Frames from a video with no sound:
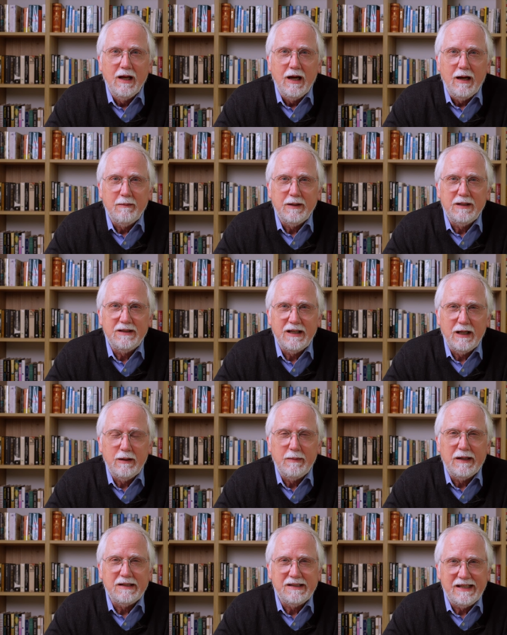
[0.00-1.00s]
I'm going to tell you
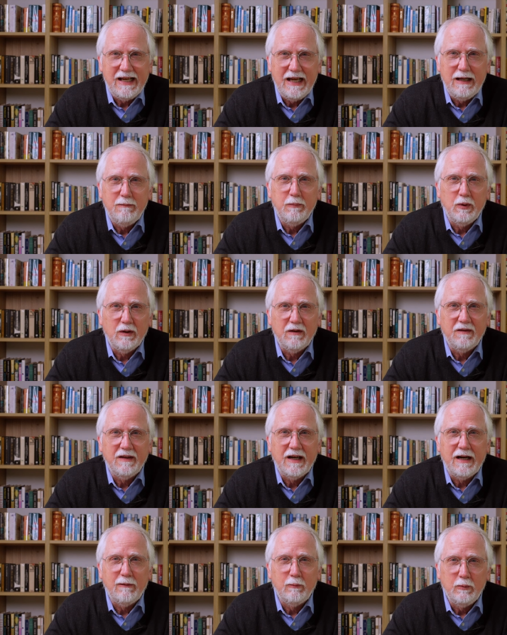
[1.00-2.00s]
about 10 books that
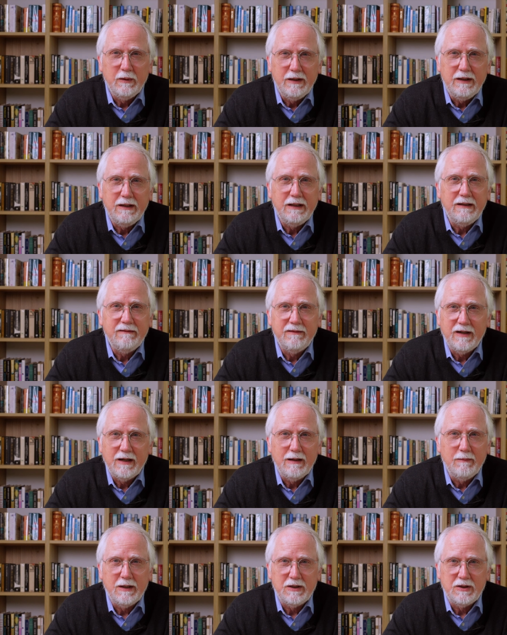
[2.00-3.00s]
I really
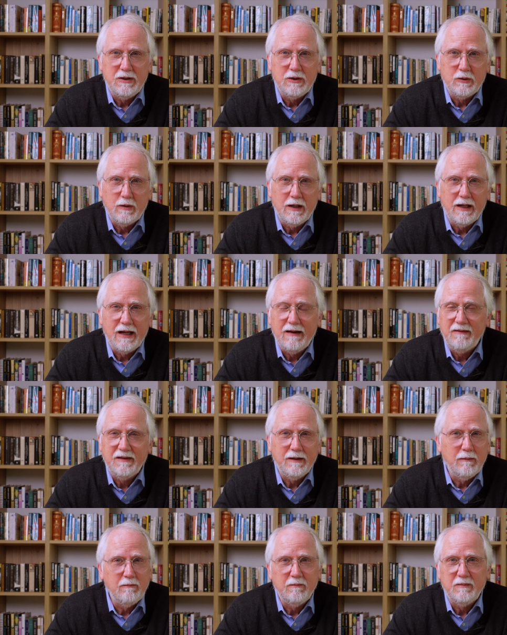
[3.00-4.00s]
very much enjoyed. I have
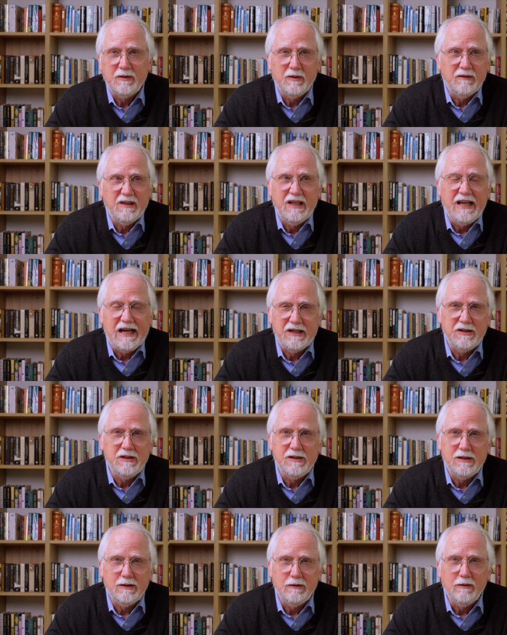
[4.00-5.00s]
some sort of connection
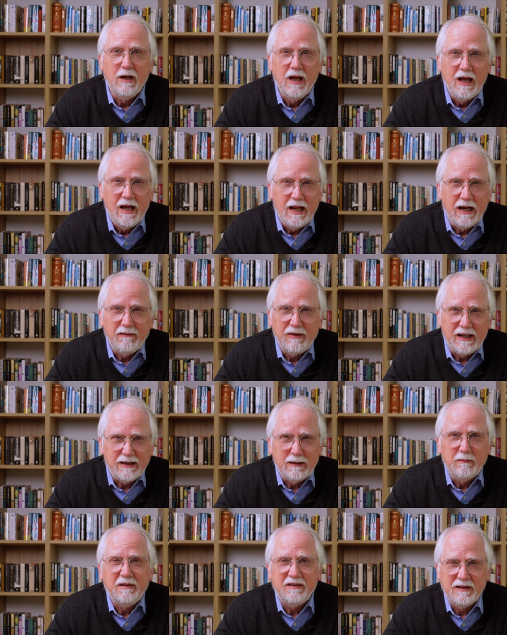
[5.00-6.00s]
to, and I've liked
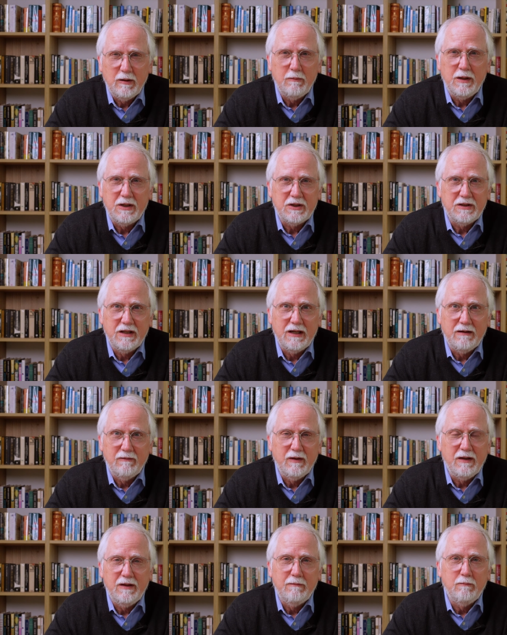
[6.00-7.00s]
them so much that I've
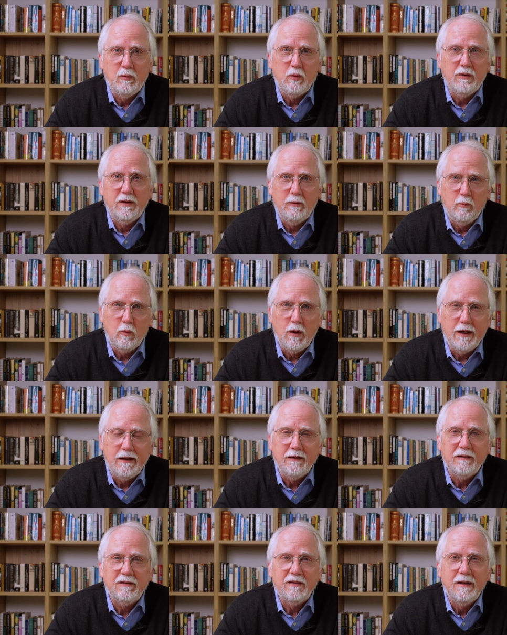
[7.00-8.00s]
read them more than
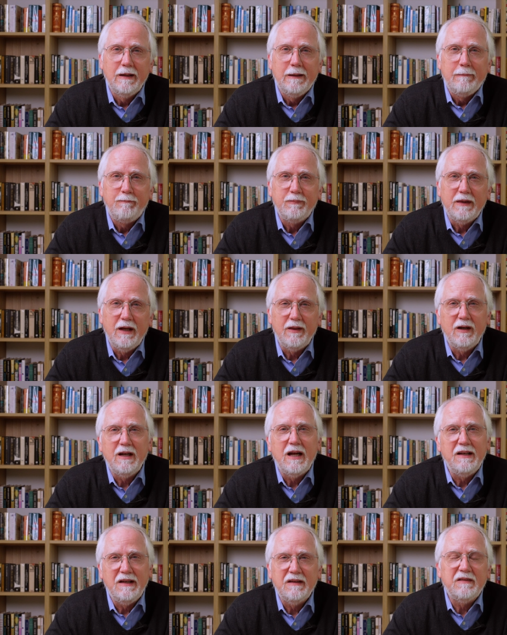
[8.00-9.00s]
once. Now, they're
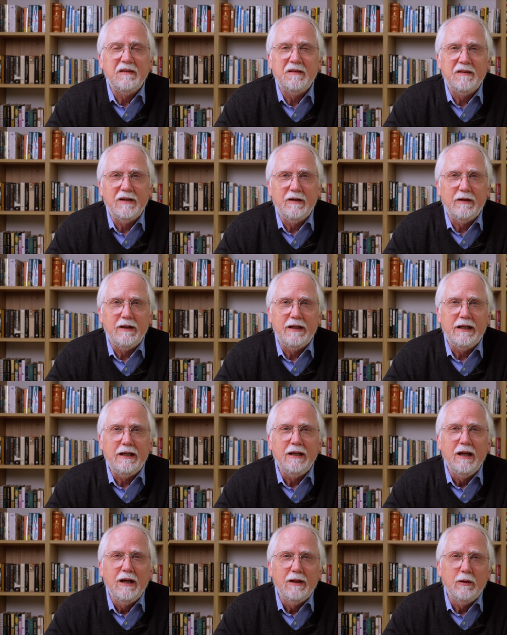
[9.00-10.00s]
not
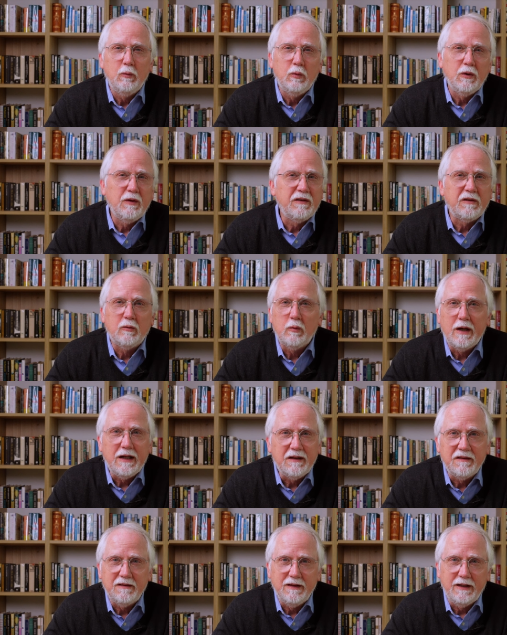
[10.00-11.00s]
necessarily the world's
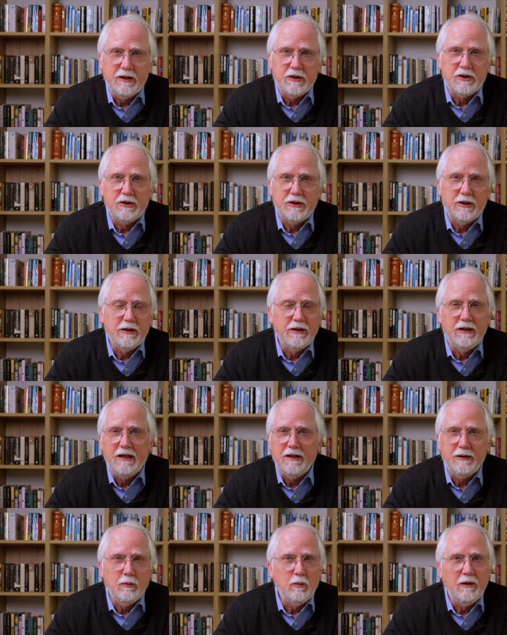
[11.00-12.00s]
greatest literature, they're
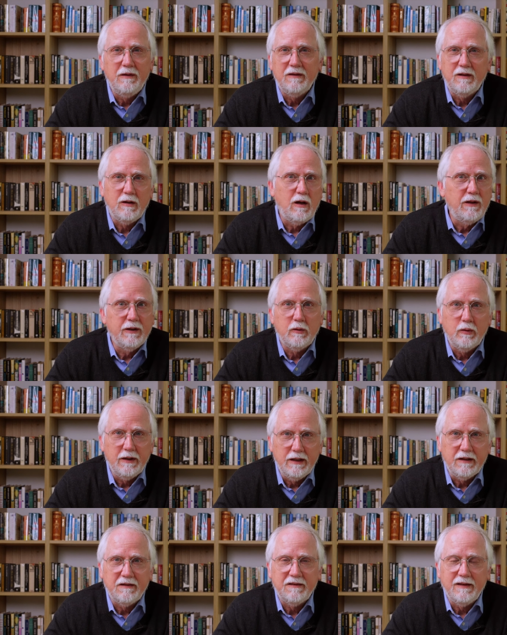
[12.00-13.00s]
not the ones that all the
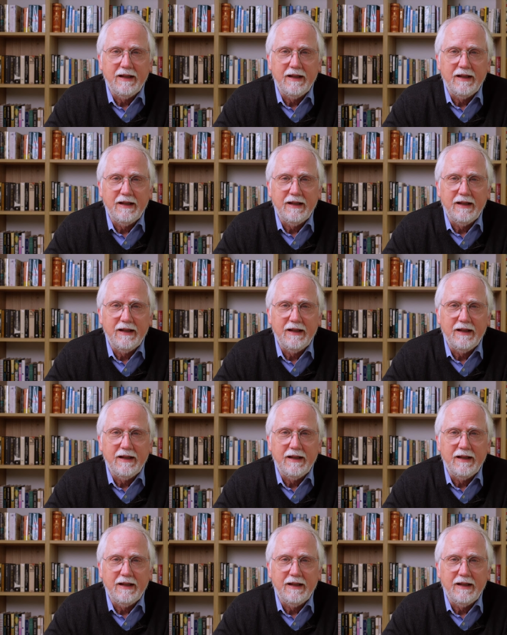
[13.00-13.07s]
critics